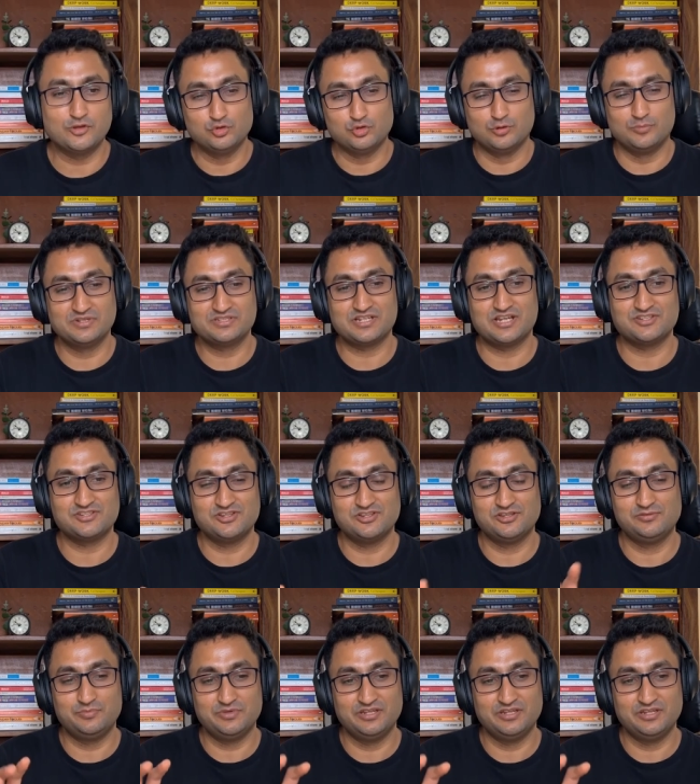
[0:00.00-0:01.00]
Thank you so much,
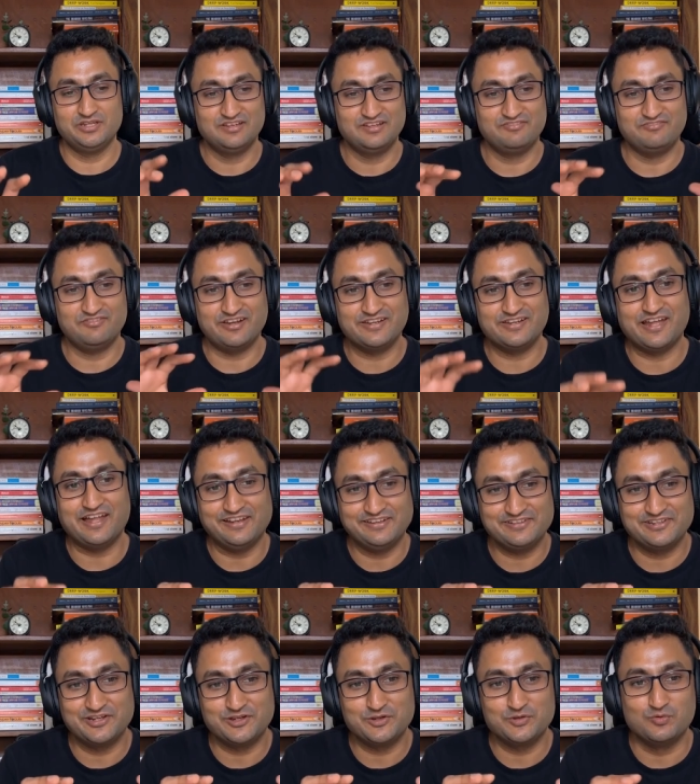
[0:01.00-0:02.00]
Ashish. It's been
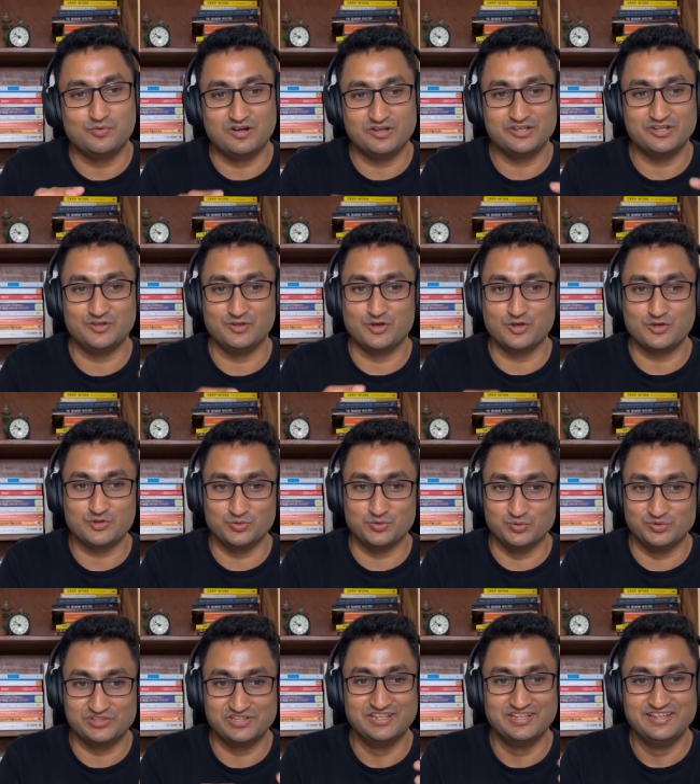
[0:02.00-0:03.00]
fantastic to walk in your
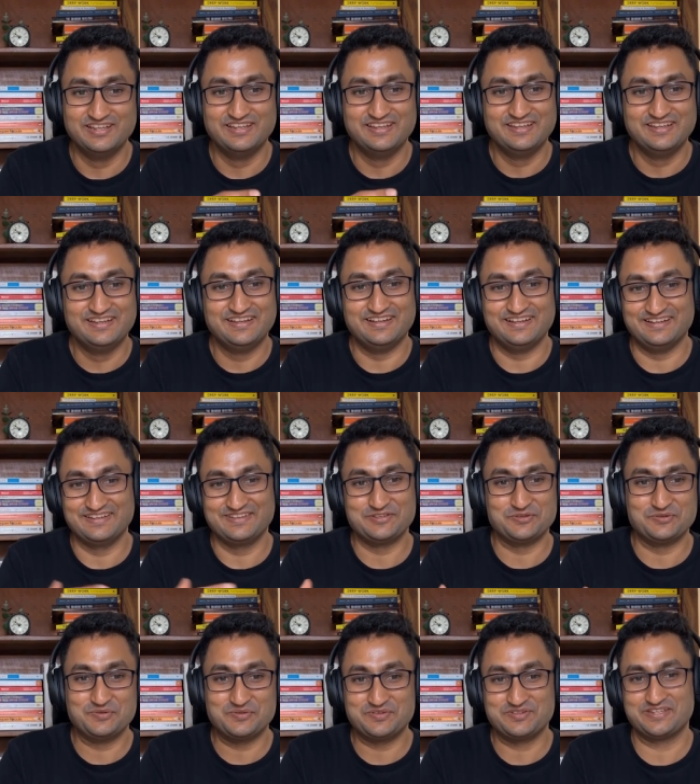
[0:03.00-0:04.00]
shoes.
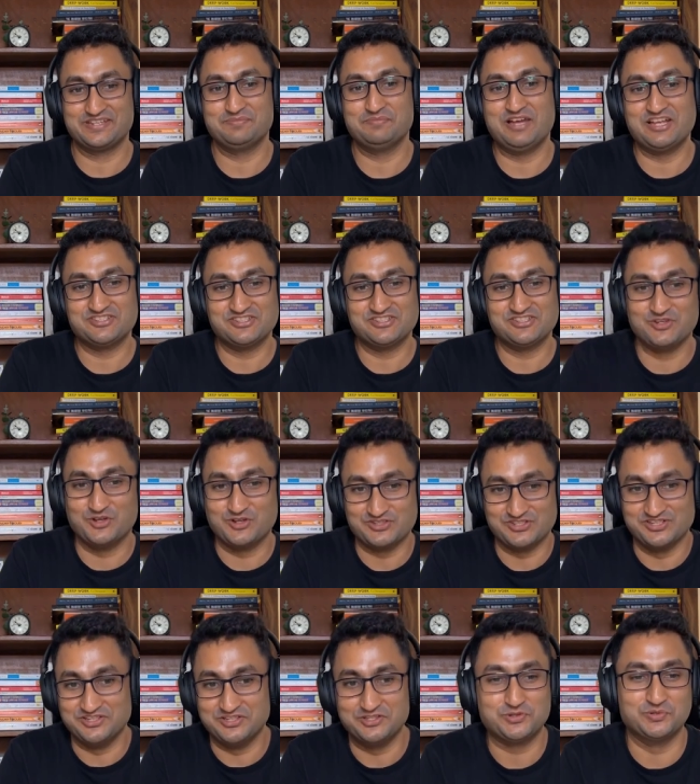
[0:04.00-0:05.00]
Imagine
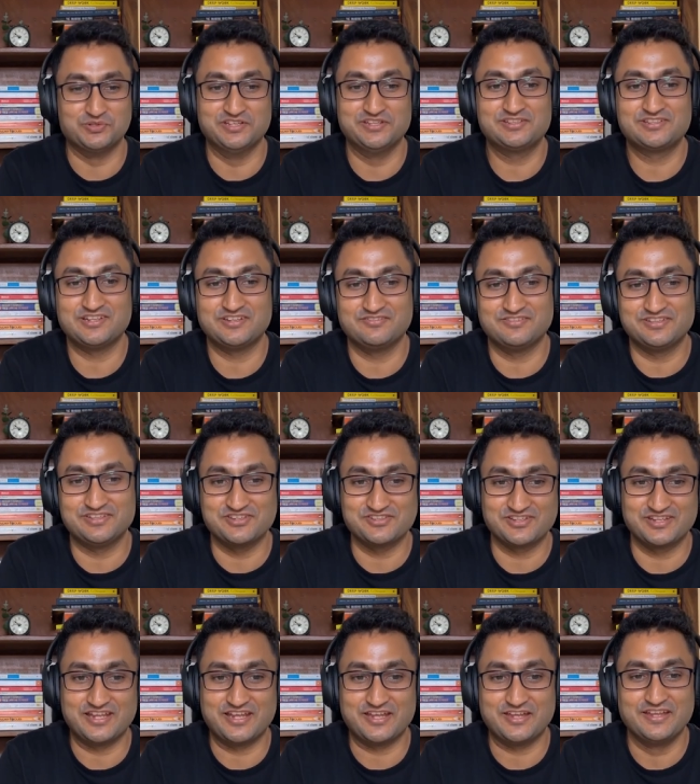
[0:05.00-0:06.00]
your journey through this
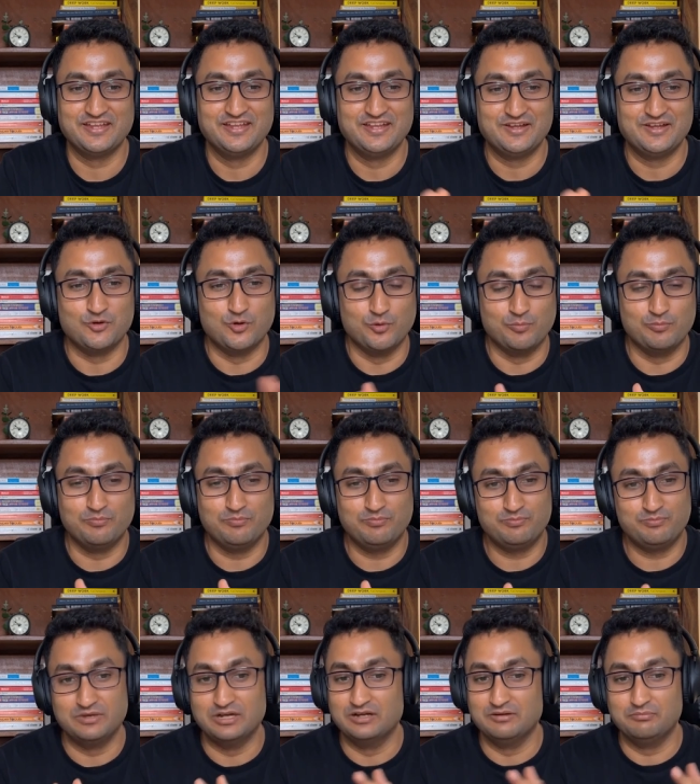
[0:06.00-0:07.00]
conversation. I
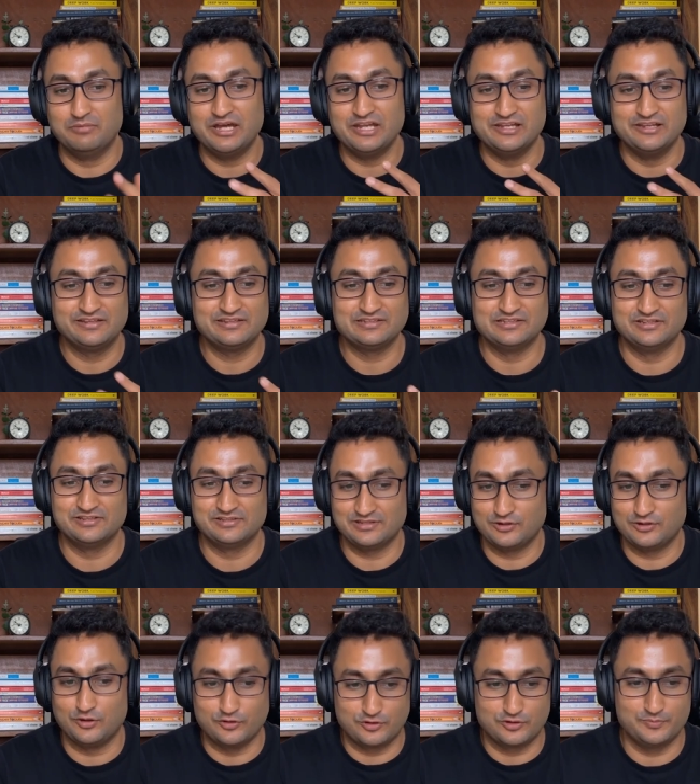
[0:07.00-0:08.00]
hope my
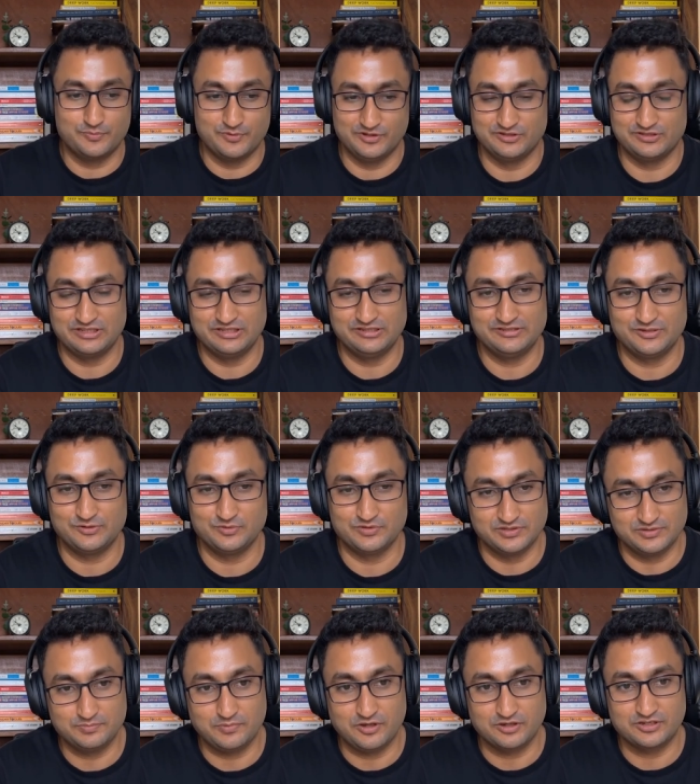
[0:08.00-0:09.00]
listeners and entrepreneurs listening
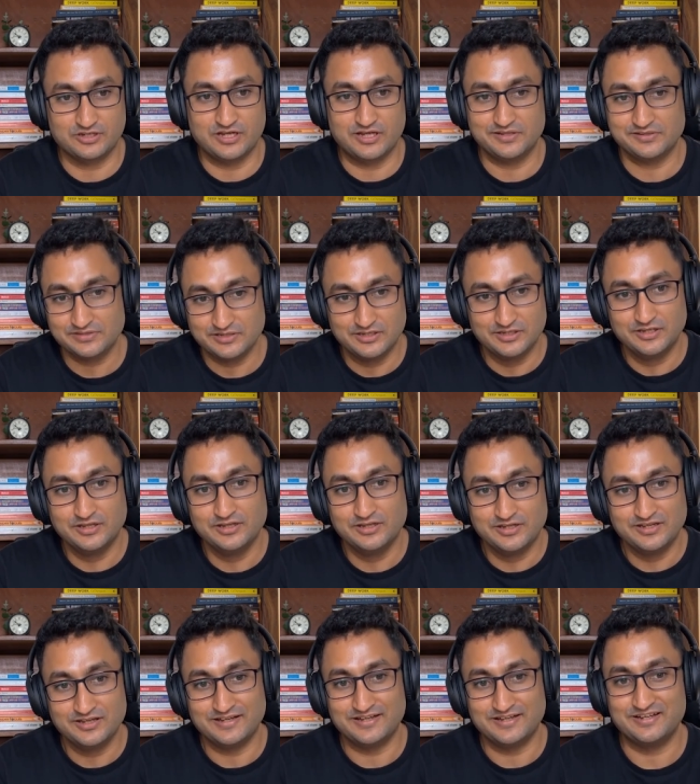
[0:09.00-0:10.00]
to this podcast
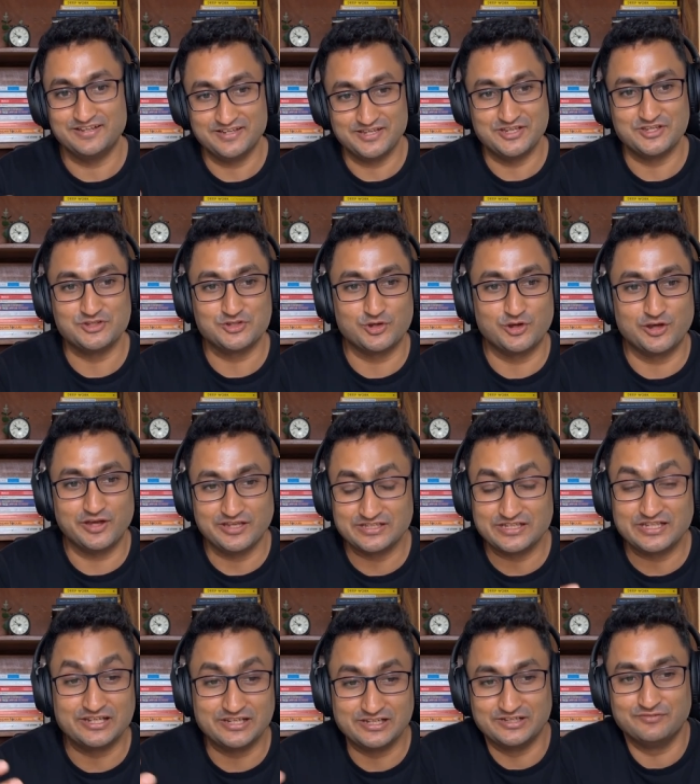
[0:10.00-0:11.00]

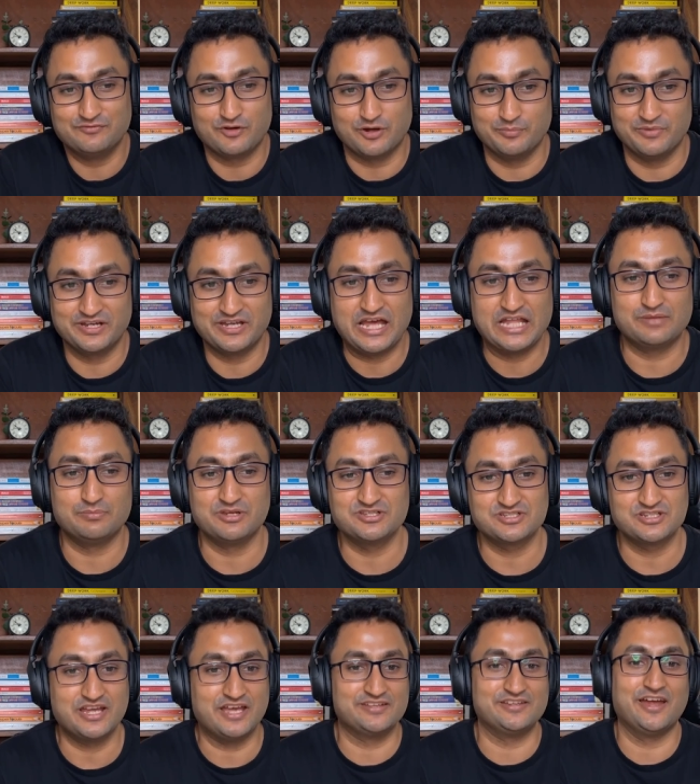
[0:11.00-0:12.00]
enjoy and learn from it as
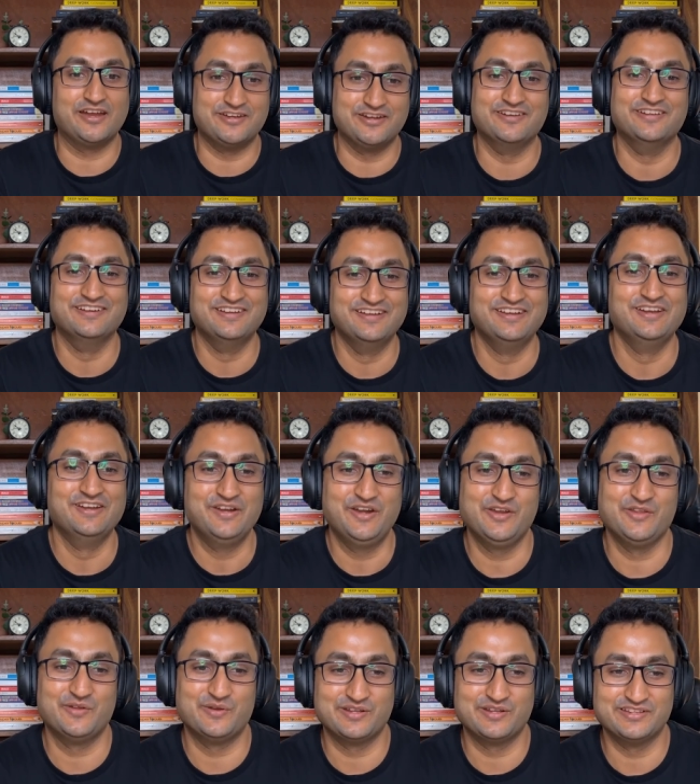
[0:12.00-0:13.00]
much as I did
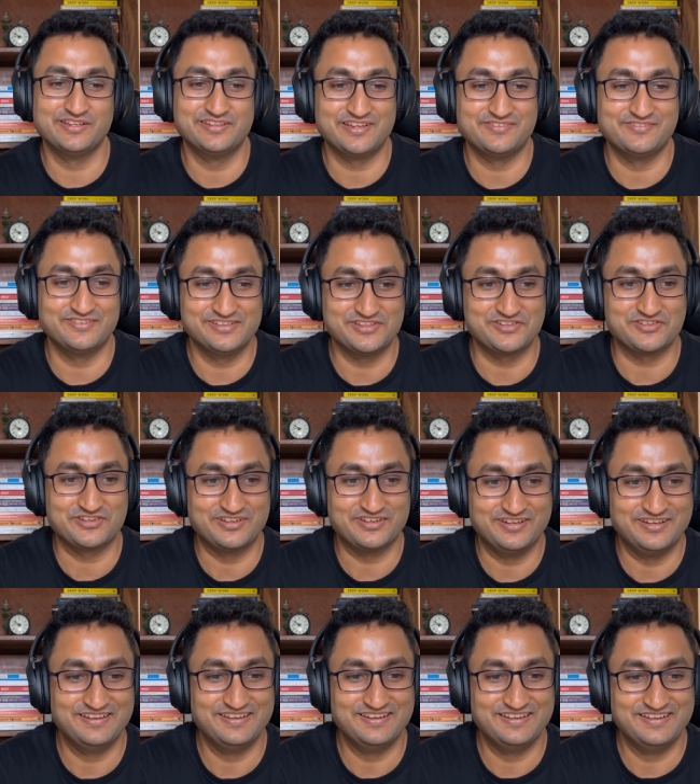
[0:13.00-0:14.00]
during this conversation.
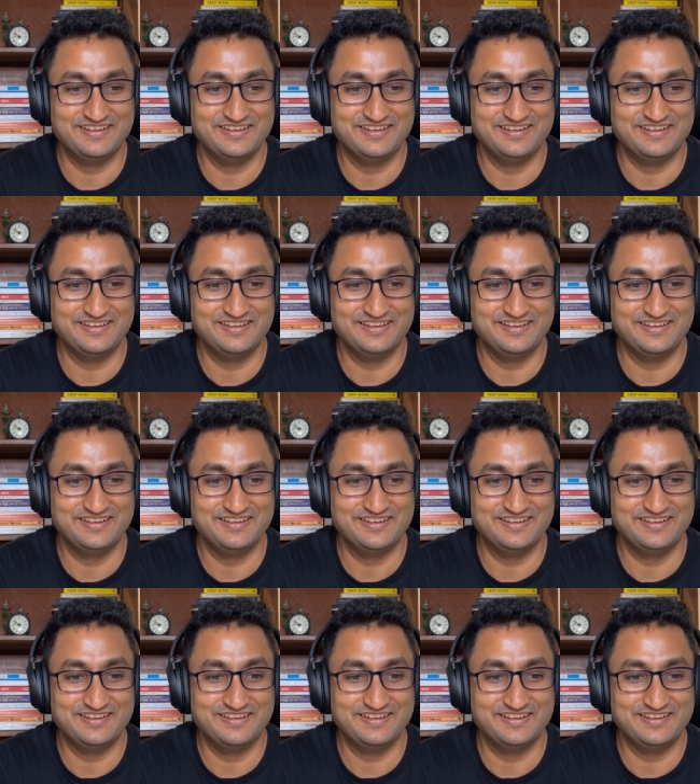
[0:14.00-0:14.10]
